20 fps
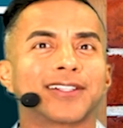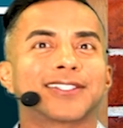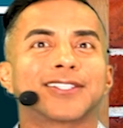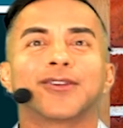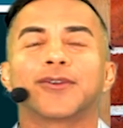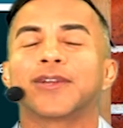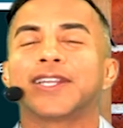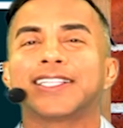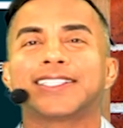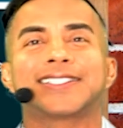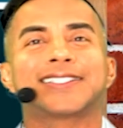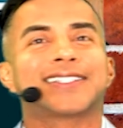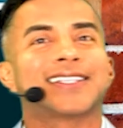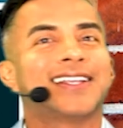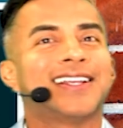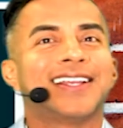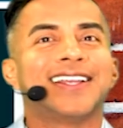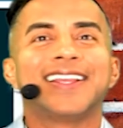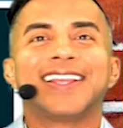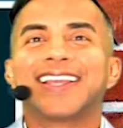So it's
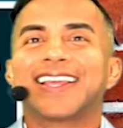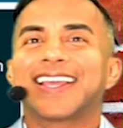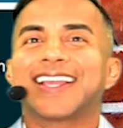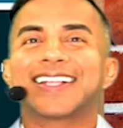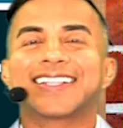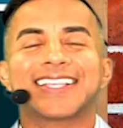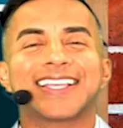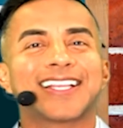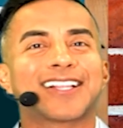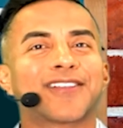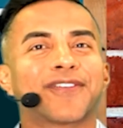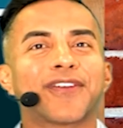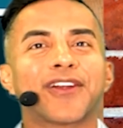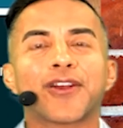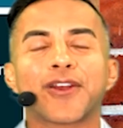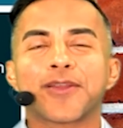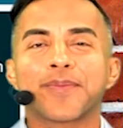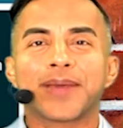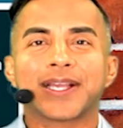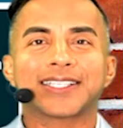
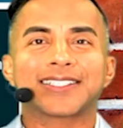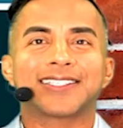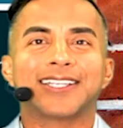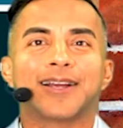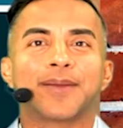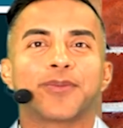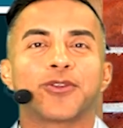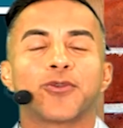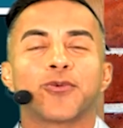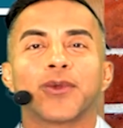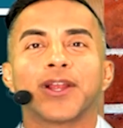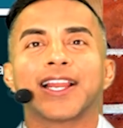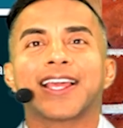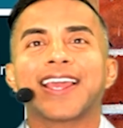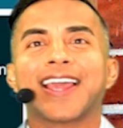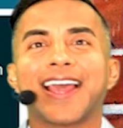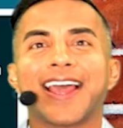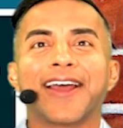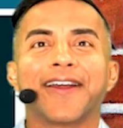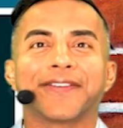very messed up. You really
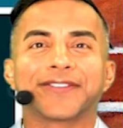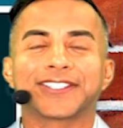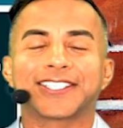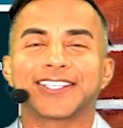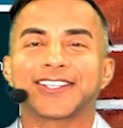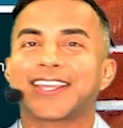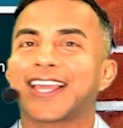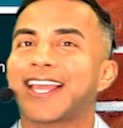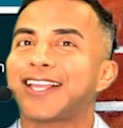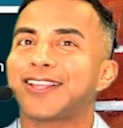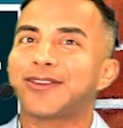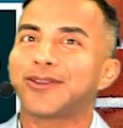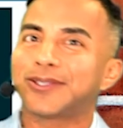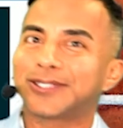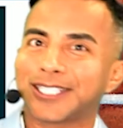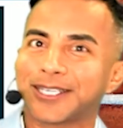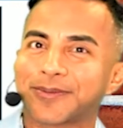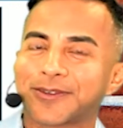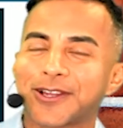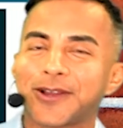have to. You can't use
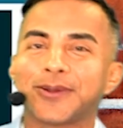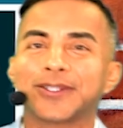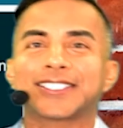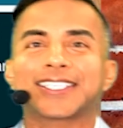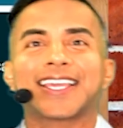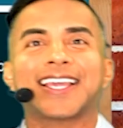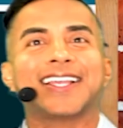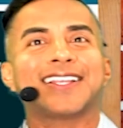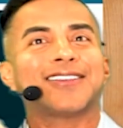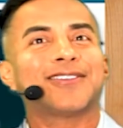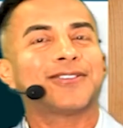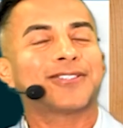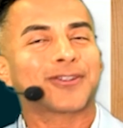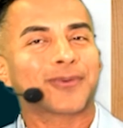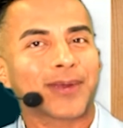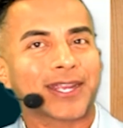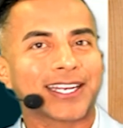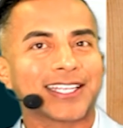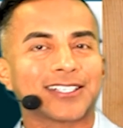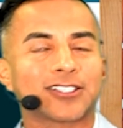zip codes. Can't use the
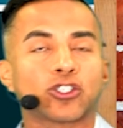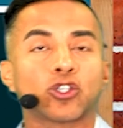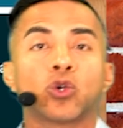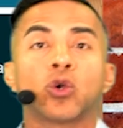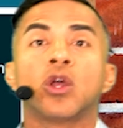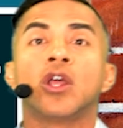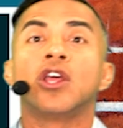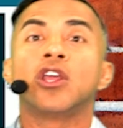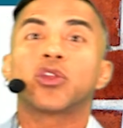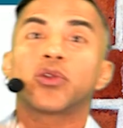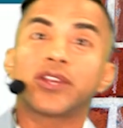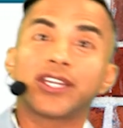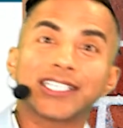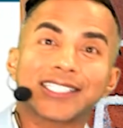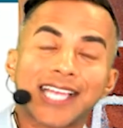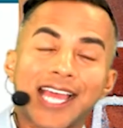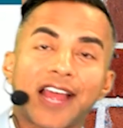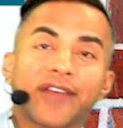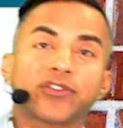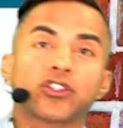radius tool. You just
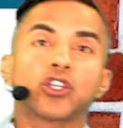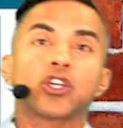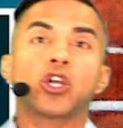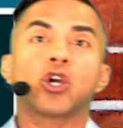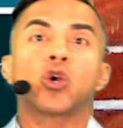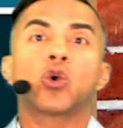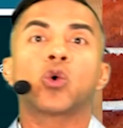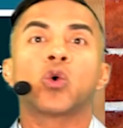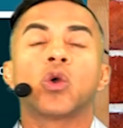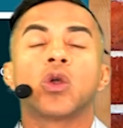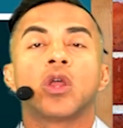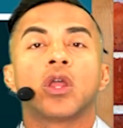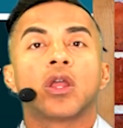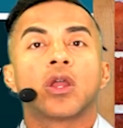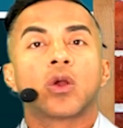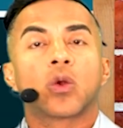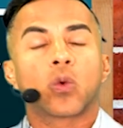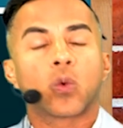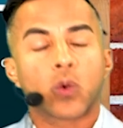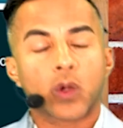have to know
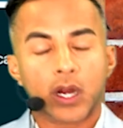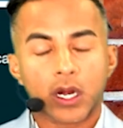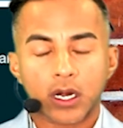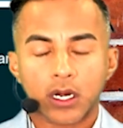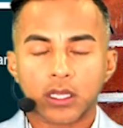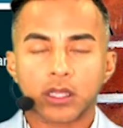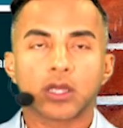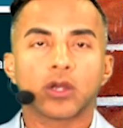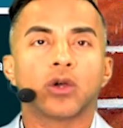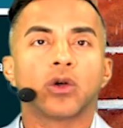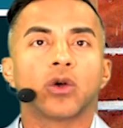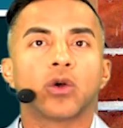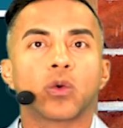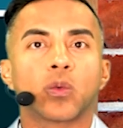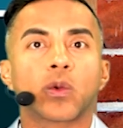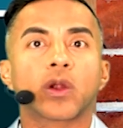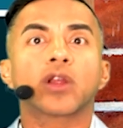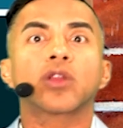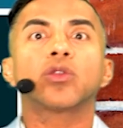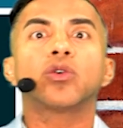where
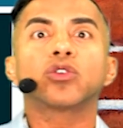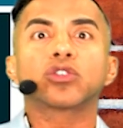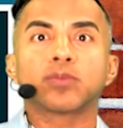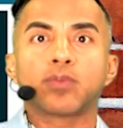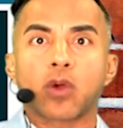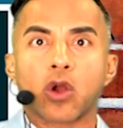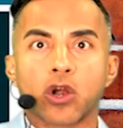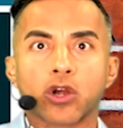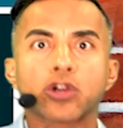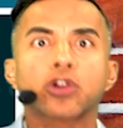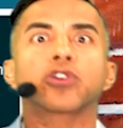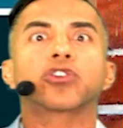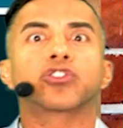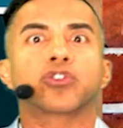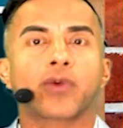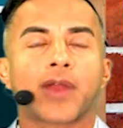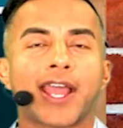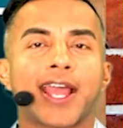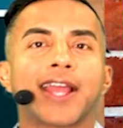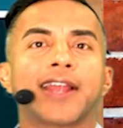those markers
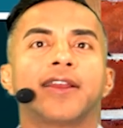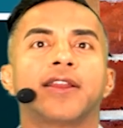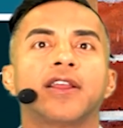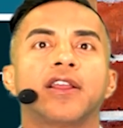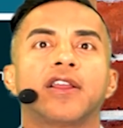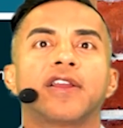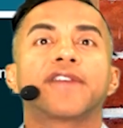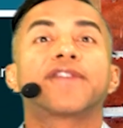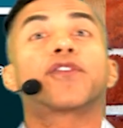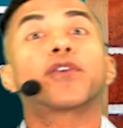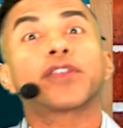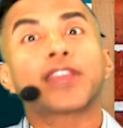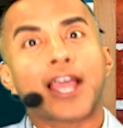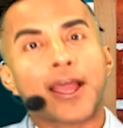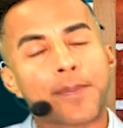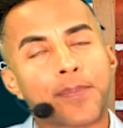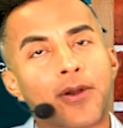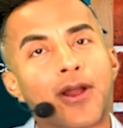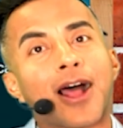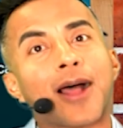are at for
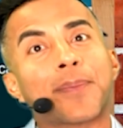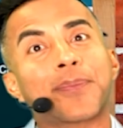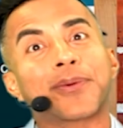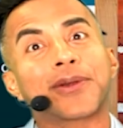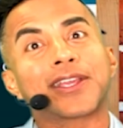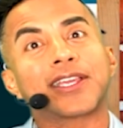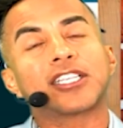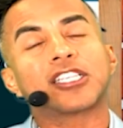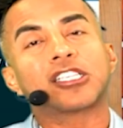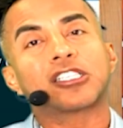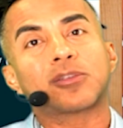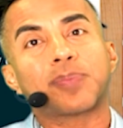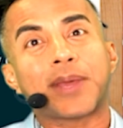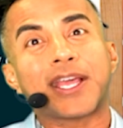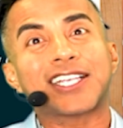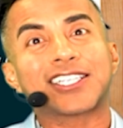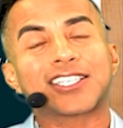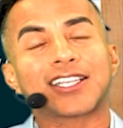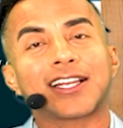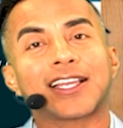that property,
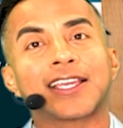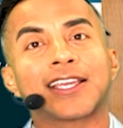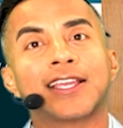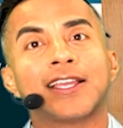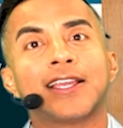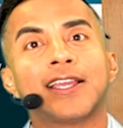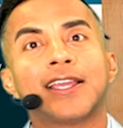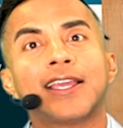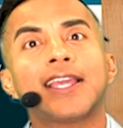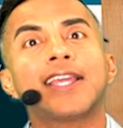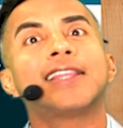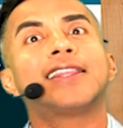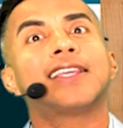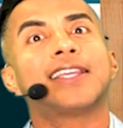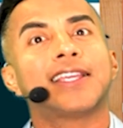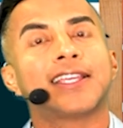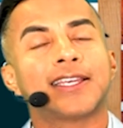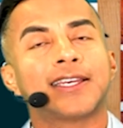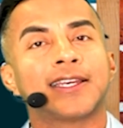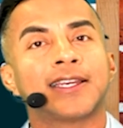especially, and
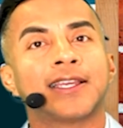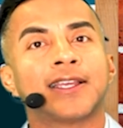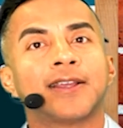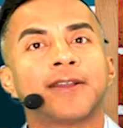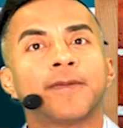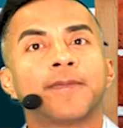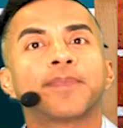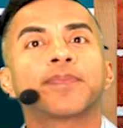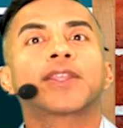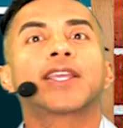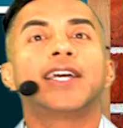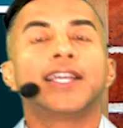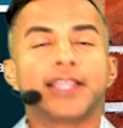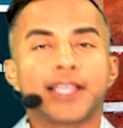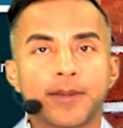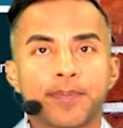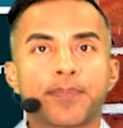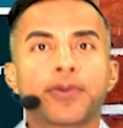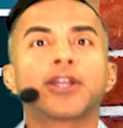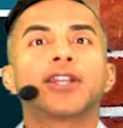then and
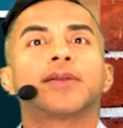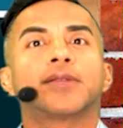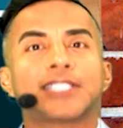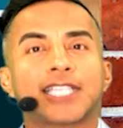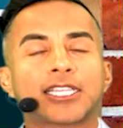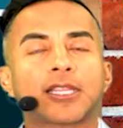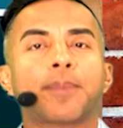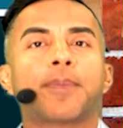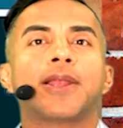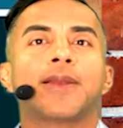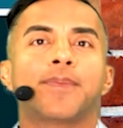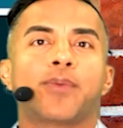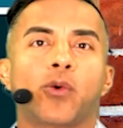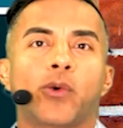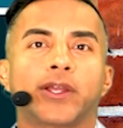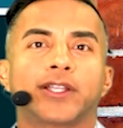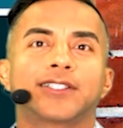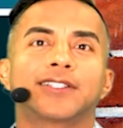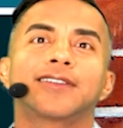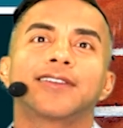then set the
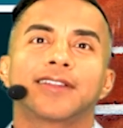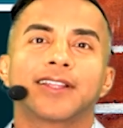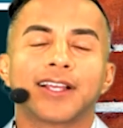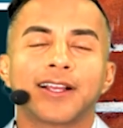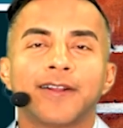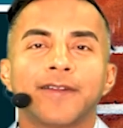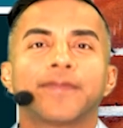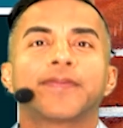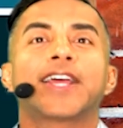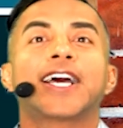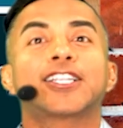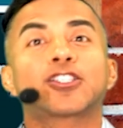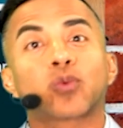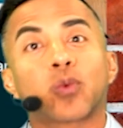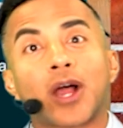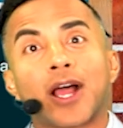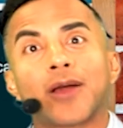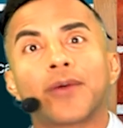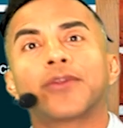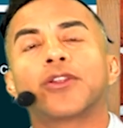pinpoints. So that's
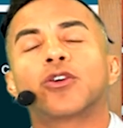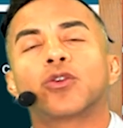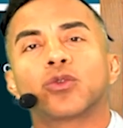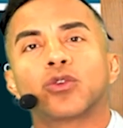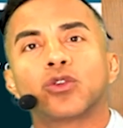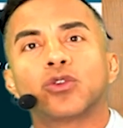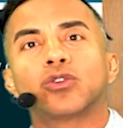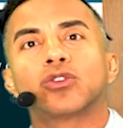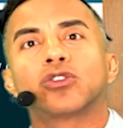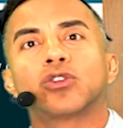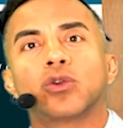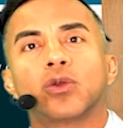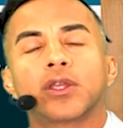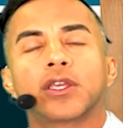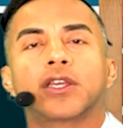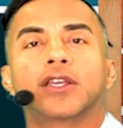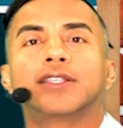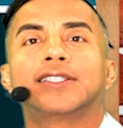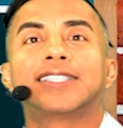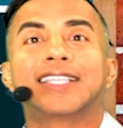why we don't use
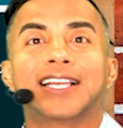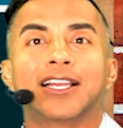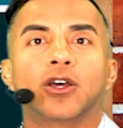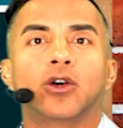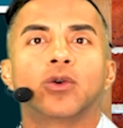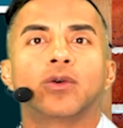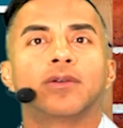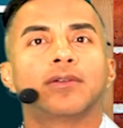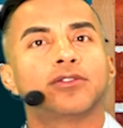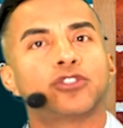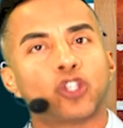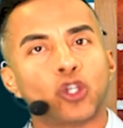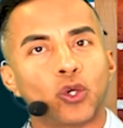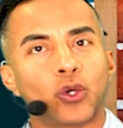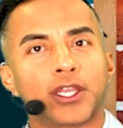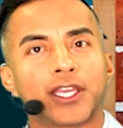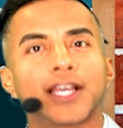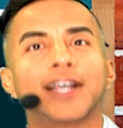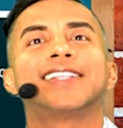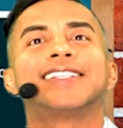Zillow,
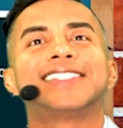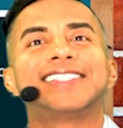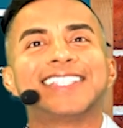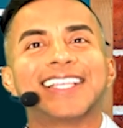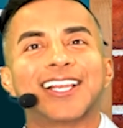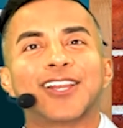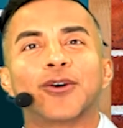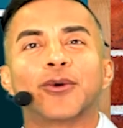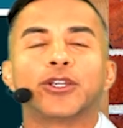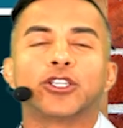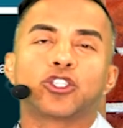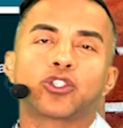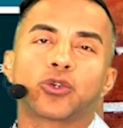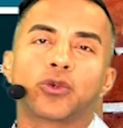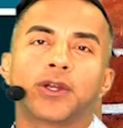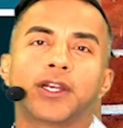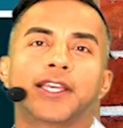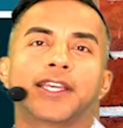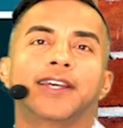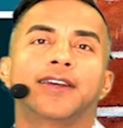and
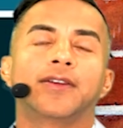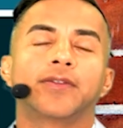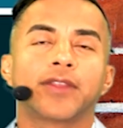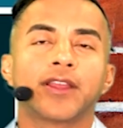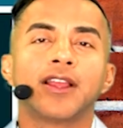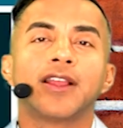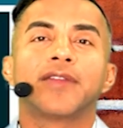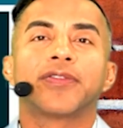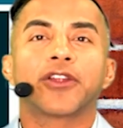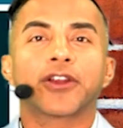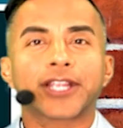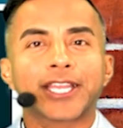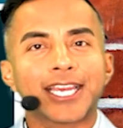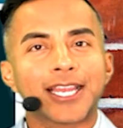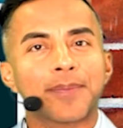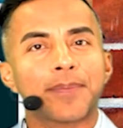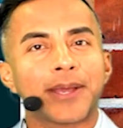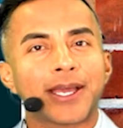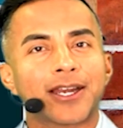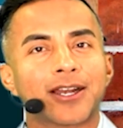Trulia. They're
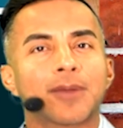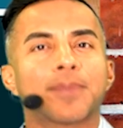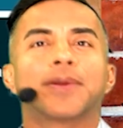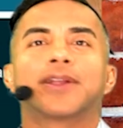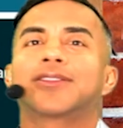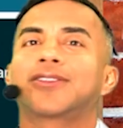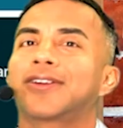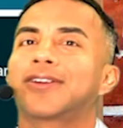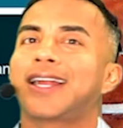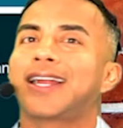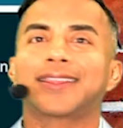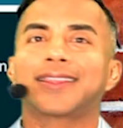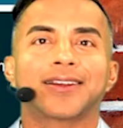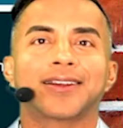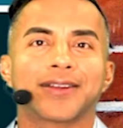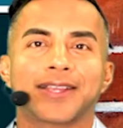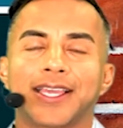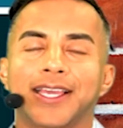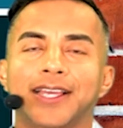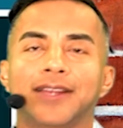getting better, but they're not
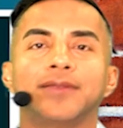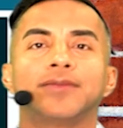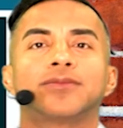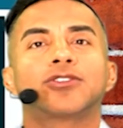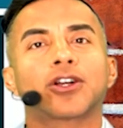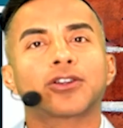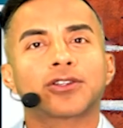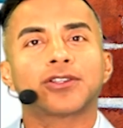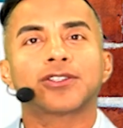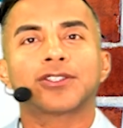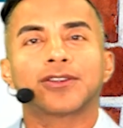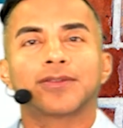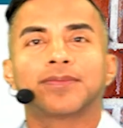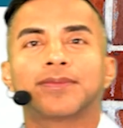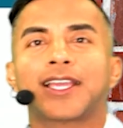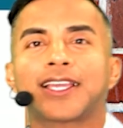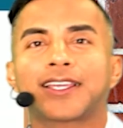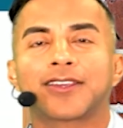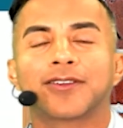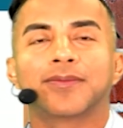there yet. Talk to you soon. Thank you.